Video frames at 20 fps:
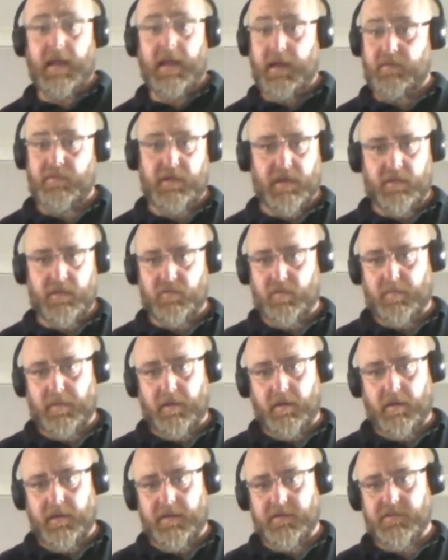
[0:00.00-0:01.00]
and every other
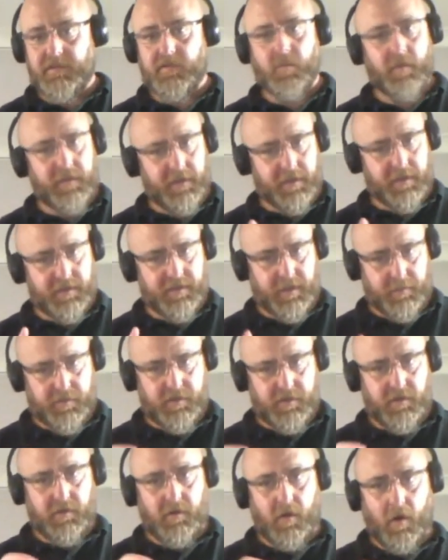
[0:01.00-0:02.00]
appliance, with the
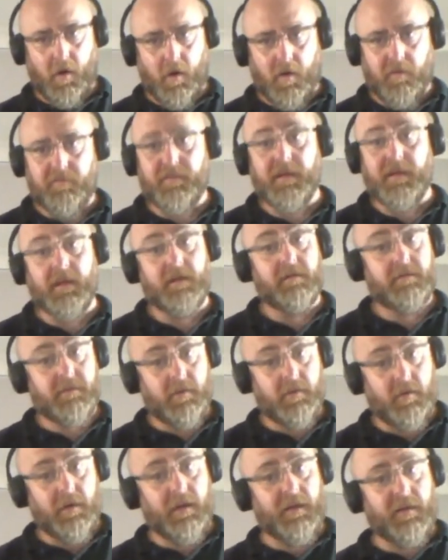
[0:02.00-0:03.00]
exception of the
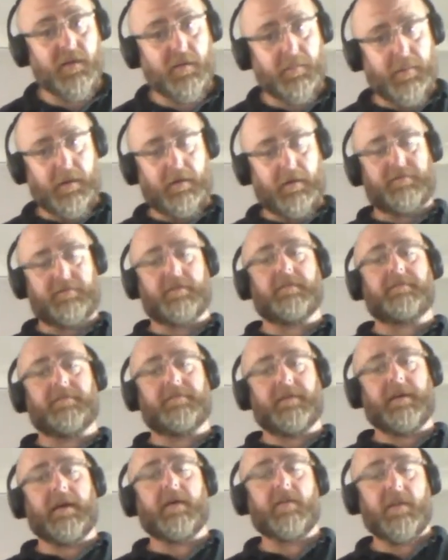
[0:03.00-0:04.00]
toilet and the bath,
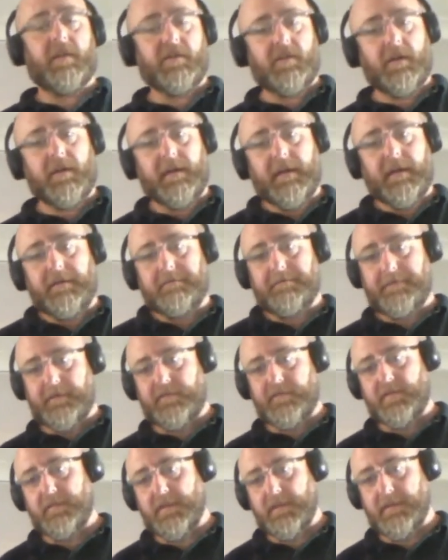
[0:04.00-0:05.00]
don't forget that will only have
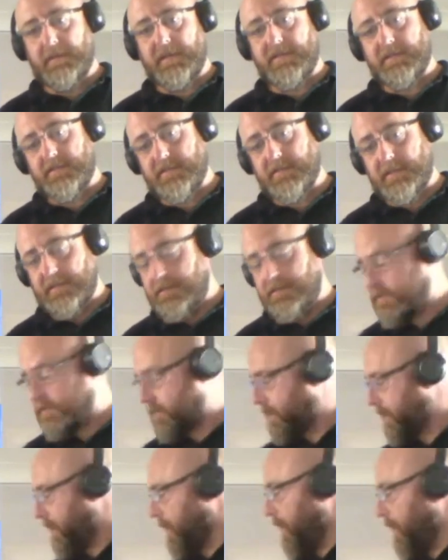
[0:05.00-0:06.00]
50mm
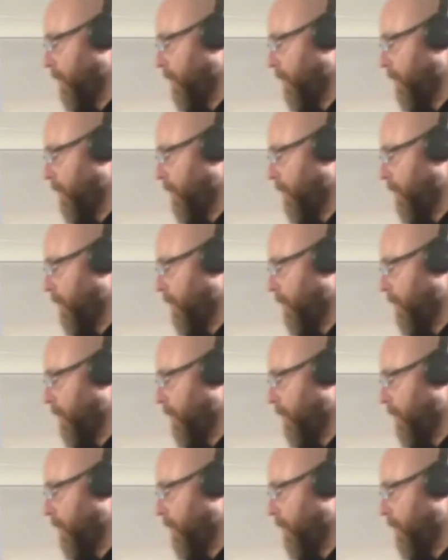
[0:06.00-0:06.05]
seals,